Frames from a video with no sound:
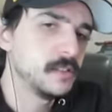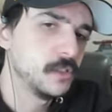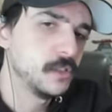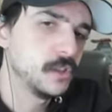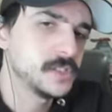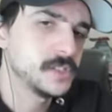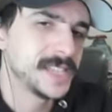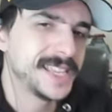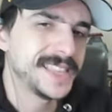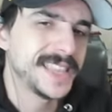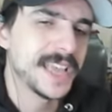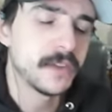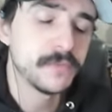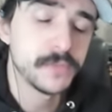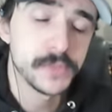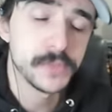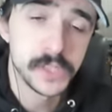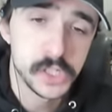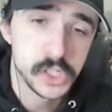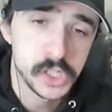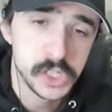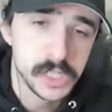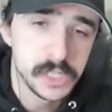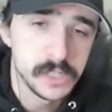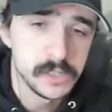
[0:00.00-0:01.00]
Looks like that for the
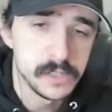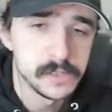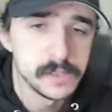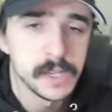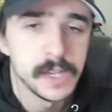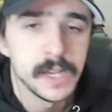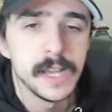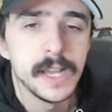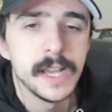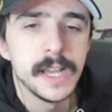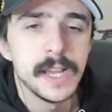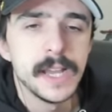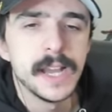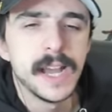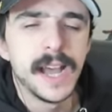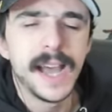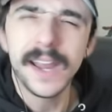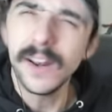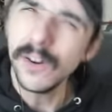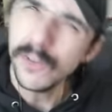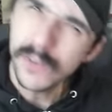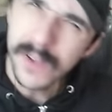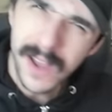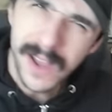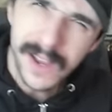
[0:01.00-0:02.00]
cheese. I
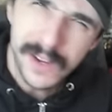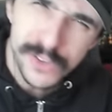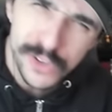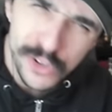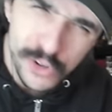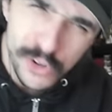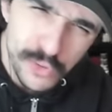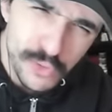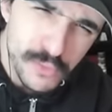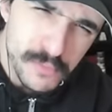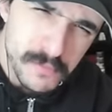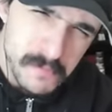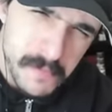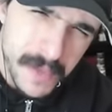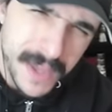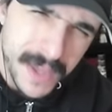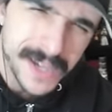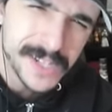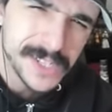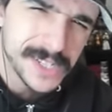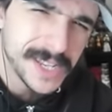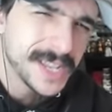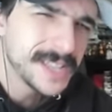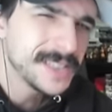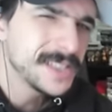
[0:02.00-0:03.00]
don't know how you
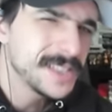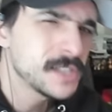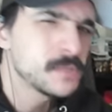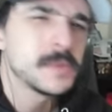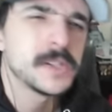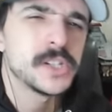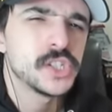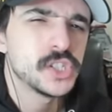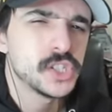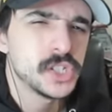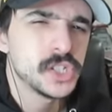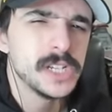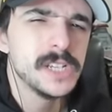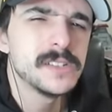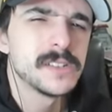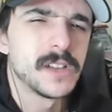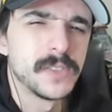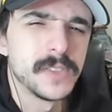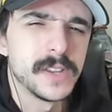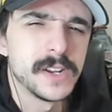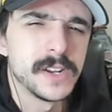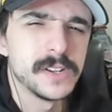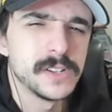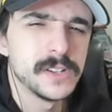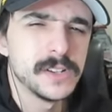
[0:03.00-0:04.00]
managed to get this much cheese on
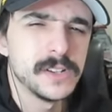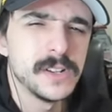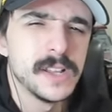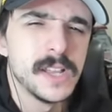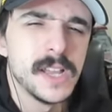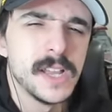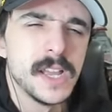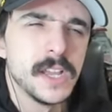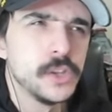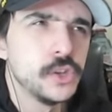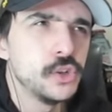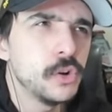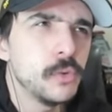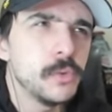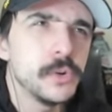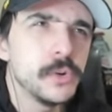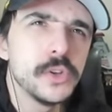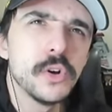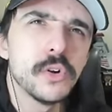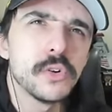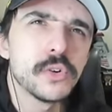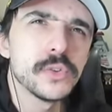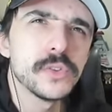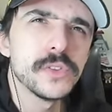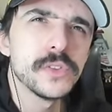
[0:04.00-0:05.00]
there, dude. You know when you
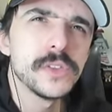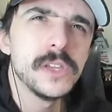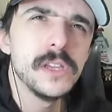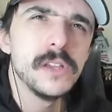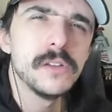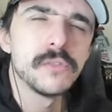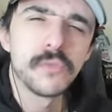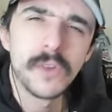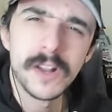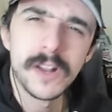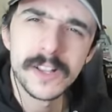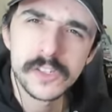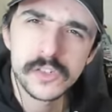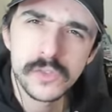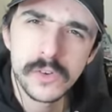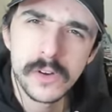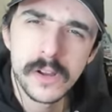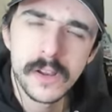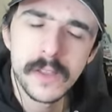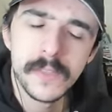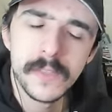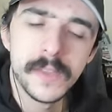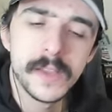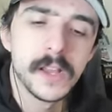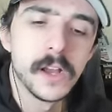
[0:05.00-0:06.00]
go to the
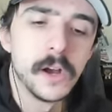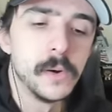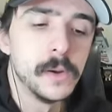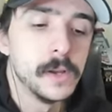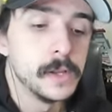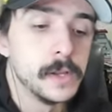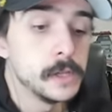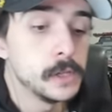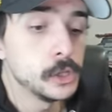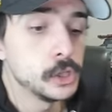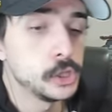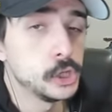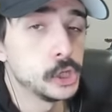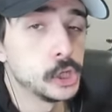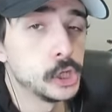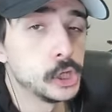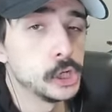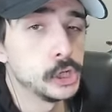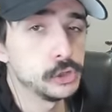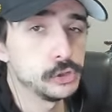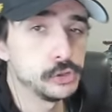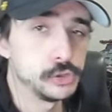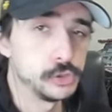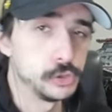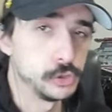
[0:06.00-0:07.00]
restaurant and they go,
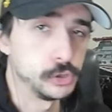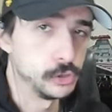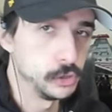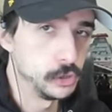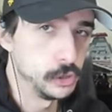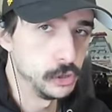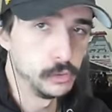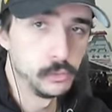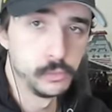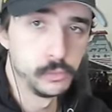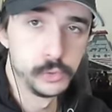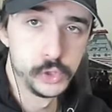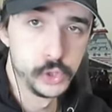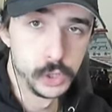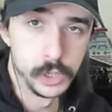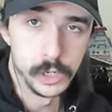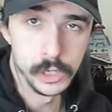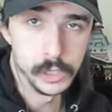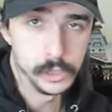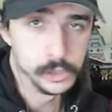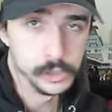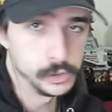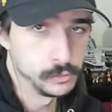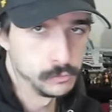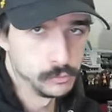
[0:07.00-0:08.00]
yes, sir, would you
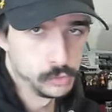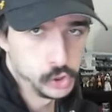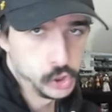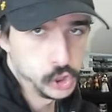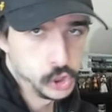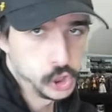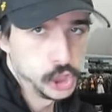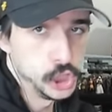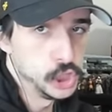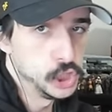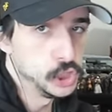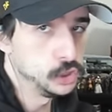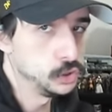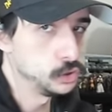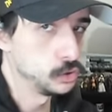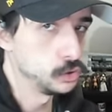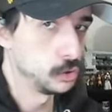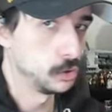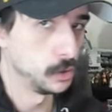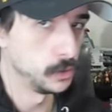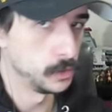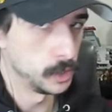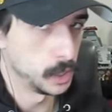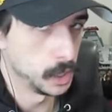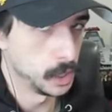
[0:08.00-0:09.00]
like some cheese
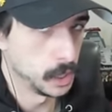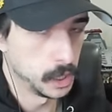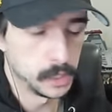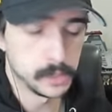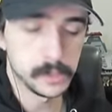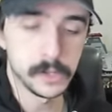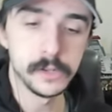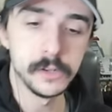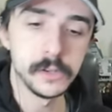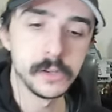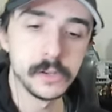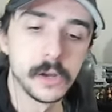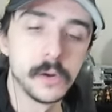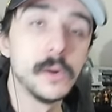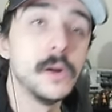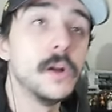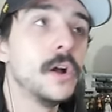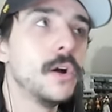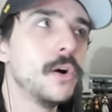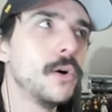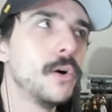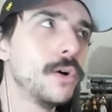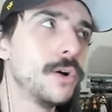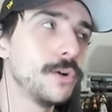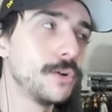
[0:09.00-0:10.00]
on that? And you go,
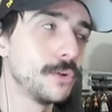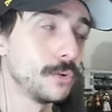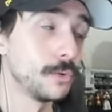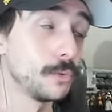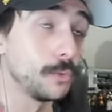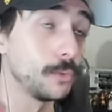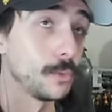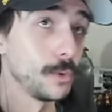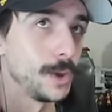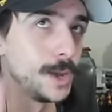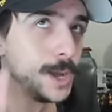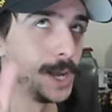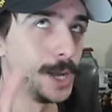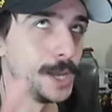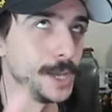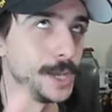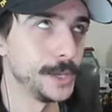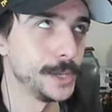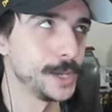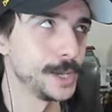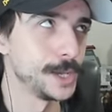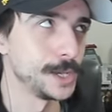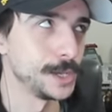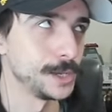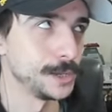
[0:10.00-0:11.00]
oh, why,
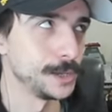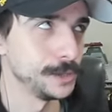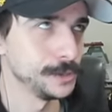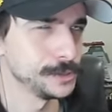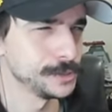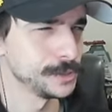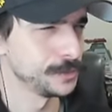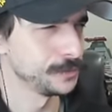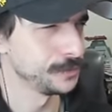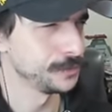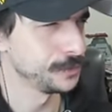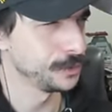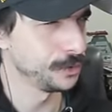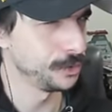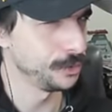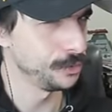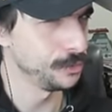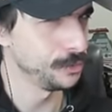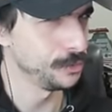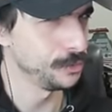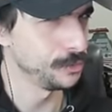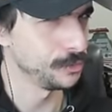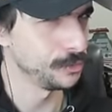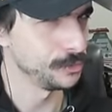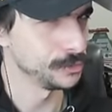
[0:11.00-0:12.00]
yes, of
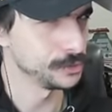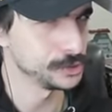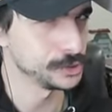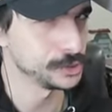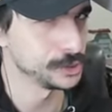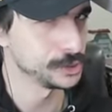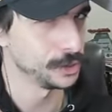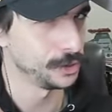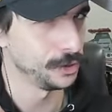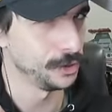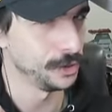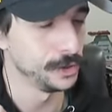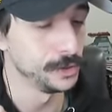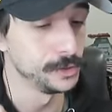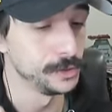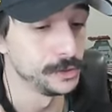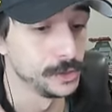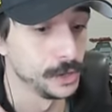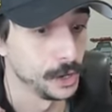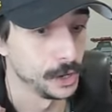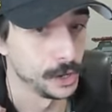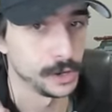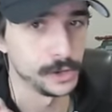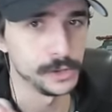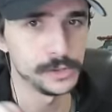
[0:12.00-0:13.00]
course, sir,
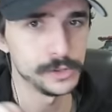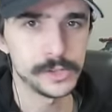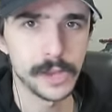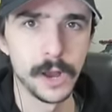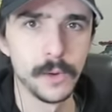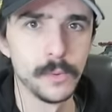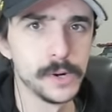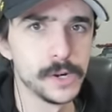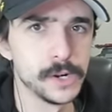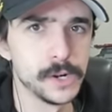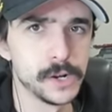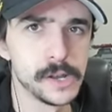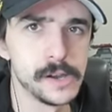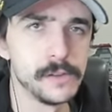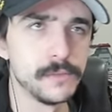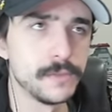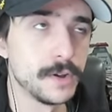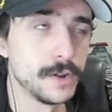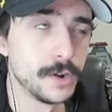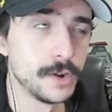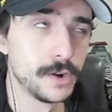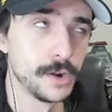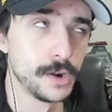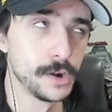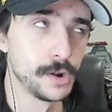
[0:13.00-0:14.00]
yes, I would love
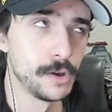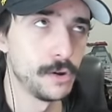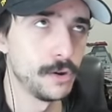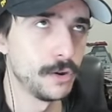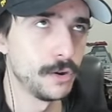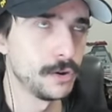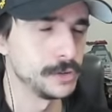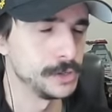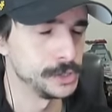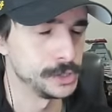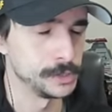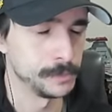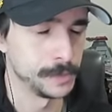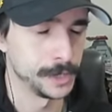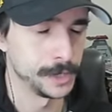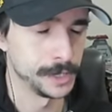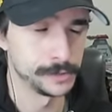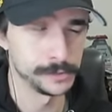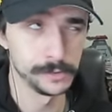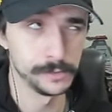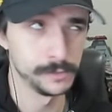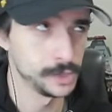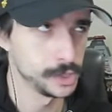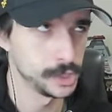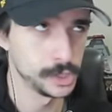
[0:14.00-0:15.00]
a large
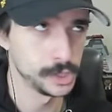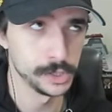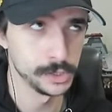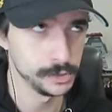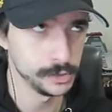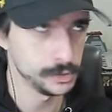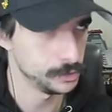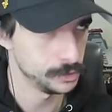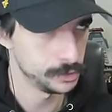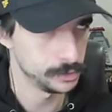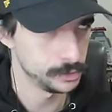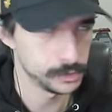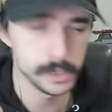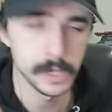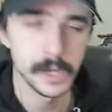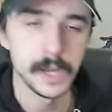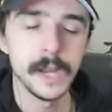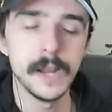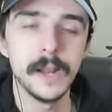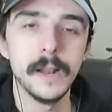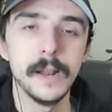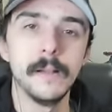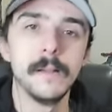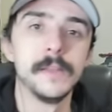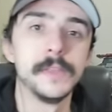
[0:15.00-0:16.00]
amount of cheese.
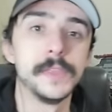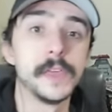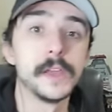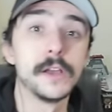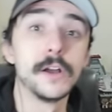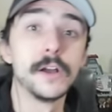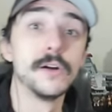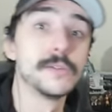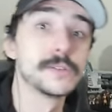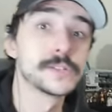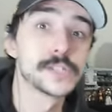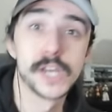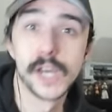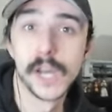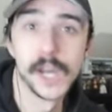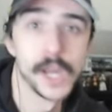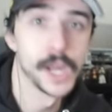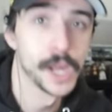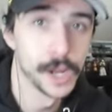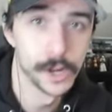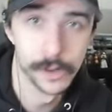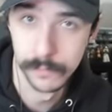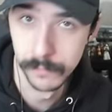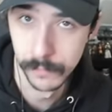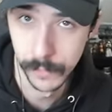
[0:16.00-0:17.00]
And they go,
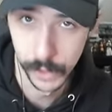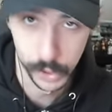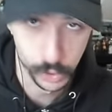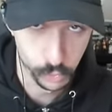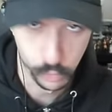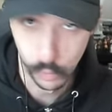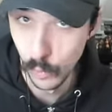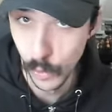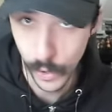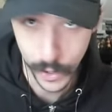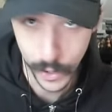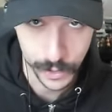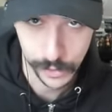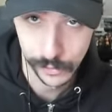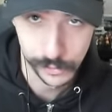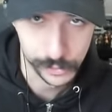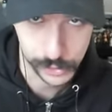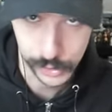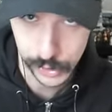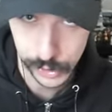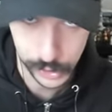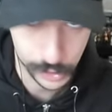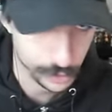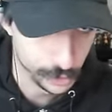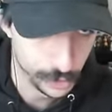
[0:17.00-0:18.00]
tell me when,
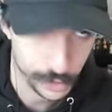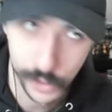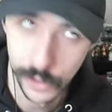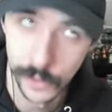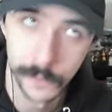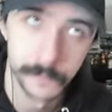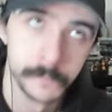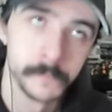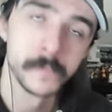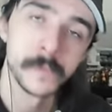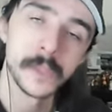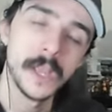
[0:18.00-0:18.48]
sir.